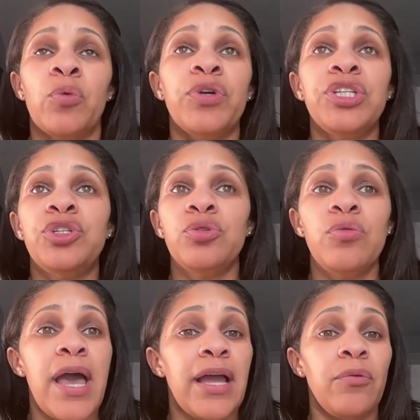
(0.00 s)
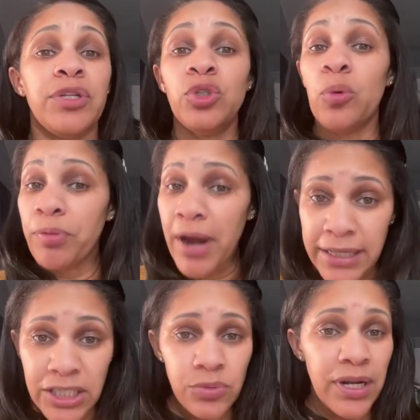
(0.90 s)
We do
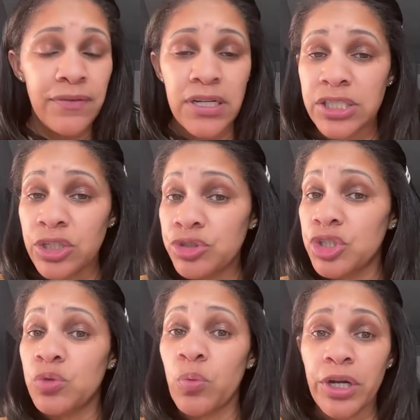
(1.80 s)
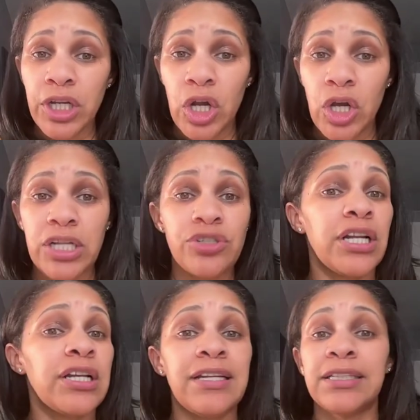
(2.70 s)
practice whatever the skill she's working on. I try
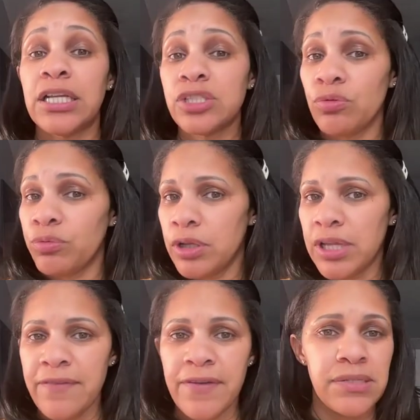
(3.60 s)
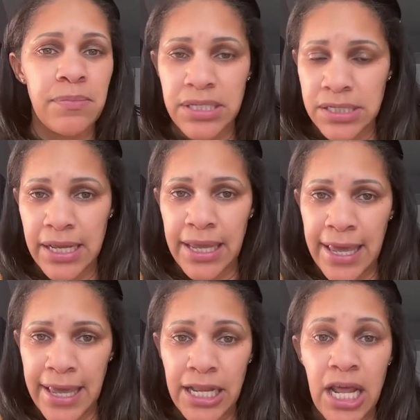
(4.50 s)
to connect that to real life as much as I
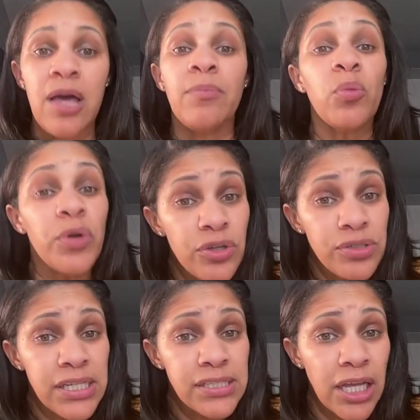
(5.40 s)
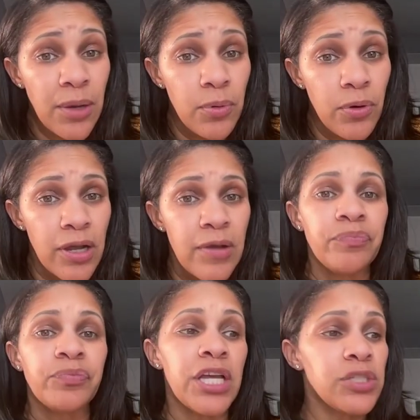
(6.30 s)
can. But we use eSingapore.
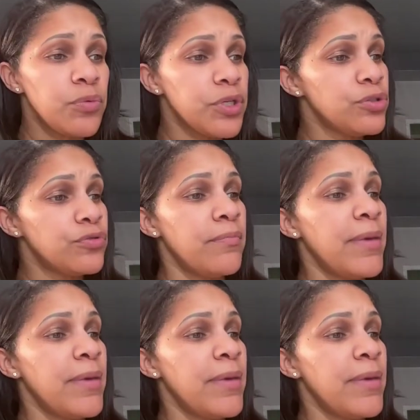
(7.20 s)
That's what we use for